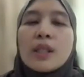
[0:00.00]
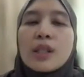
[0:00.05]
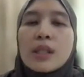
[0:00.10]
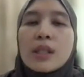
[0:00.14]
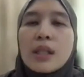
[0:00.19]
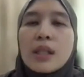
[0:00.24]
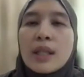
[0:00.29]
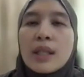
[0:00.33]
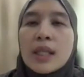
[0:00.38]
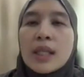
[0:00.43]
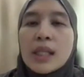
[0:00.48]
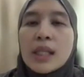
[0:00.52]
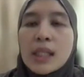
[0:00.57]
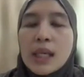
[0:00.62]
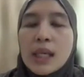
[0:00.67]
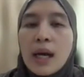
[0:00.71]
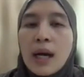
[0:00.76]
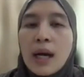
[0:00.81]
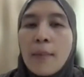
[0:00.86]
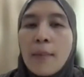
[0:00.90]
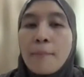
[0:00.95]
These
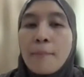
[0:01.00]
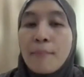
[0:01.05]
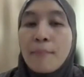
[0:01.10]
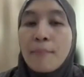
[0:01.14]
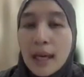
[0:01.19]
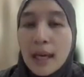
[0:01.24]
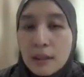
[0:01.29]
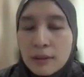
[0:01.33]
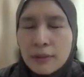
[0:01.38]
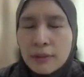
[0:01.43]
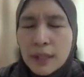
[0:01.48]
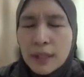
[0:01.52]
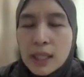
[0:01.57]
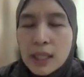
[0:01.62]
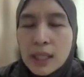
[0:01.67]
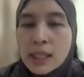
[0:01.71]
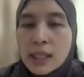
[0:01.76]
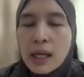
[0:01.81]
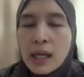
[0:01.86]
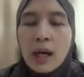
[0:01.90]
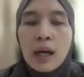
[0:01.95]

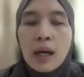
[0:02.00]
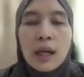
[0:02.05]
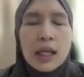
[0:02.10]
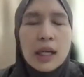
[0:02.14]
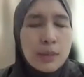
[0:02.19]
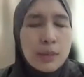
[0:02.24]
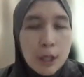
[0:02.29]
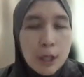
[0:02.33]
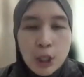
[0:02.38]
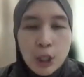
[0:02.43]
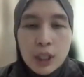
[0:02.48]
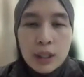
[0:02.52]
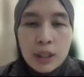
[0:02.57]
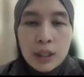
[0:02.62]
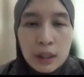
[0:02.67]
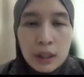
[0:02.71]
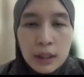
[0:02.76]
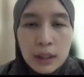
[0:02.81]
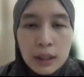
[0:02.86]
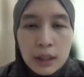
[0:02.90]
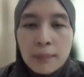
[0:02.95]
benefits, as mentioned
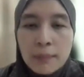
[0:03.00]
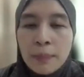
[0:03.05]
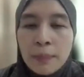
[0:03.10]
earlier,